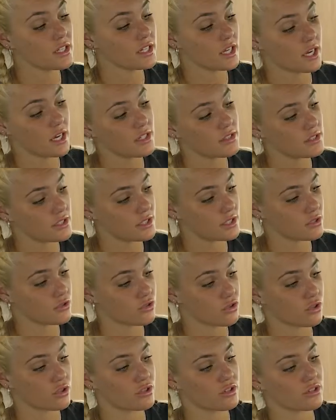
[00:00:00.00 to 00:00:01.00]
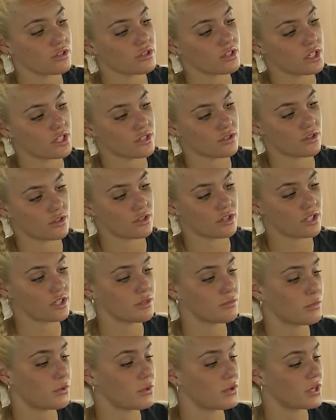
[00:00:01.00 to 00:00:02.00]
The AC controllers is on
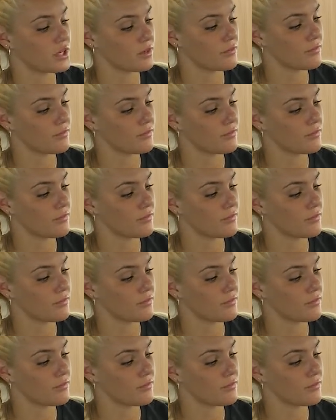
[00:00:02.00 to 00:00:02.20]
this board.